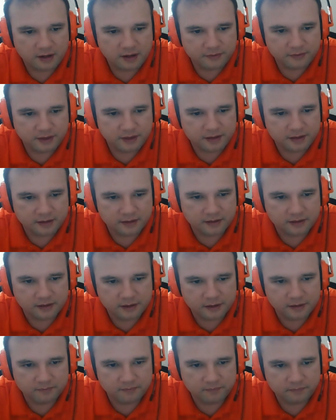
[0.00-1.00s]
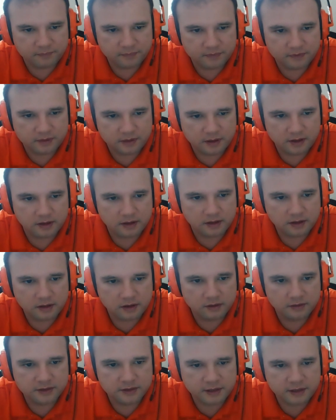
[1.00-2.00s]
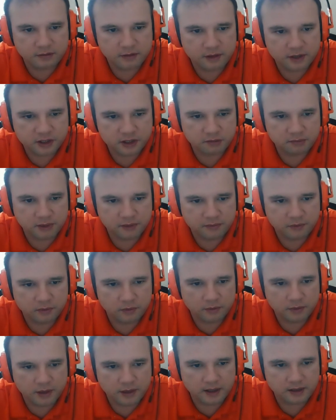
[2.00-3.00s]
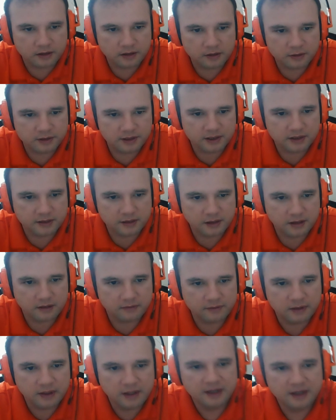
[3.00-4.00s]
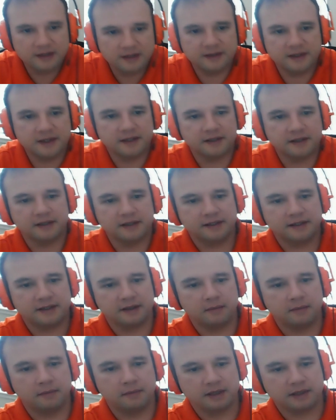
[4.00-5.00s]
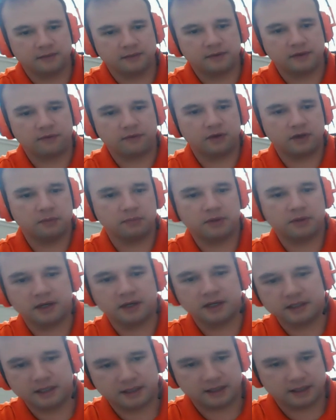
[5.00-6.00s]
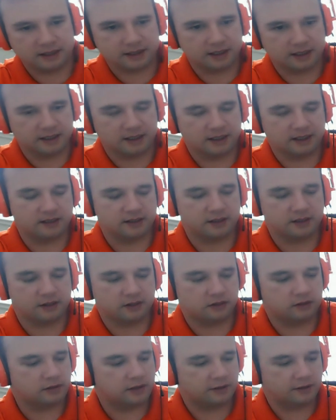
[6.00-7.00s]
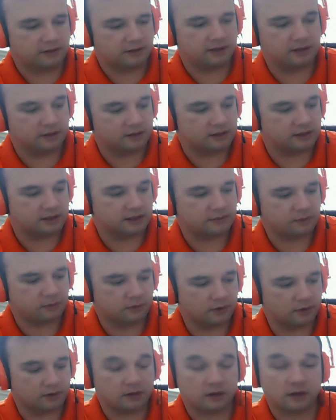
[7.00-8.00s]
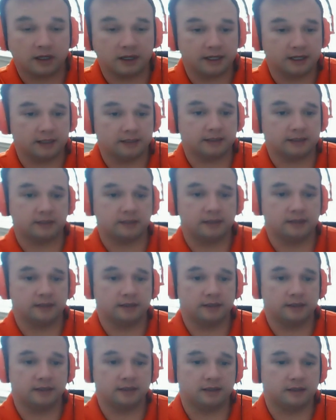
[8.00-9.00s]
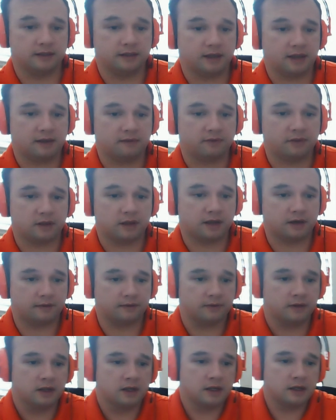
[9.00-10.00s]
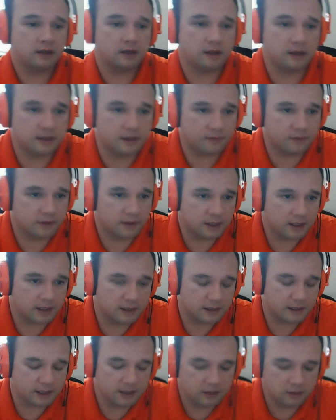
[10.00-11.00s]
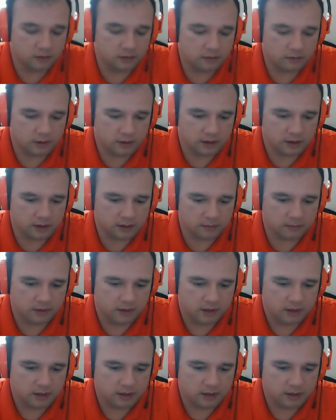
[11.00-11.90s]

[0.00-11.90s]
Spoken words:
of like a closing question before we kind of close this off. Sure. The amount of effort you put into this, and you clearly use this for your clients, and you have a lot of different things that you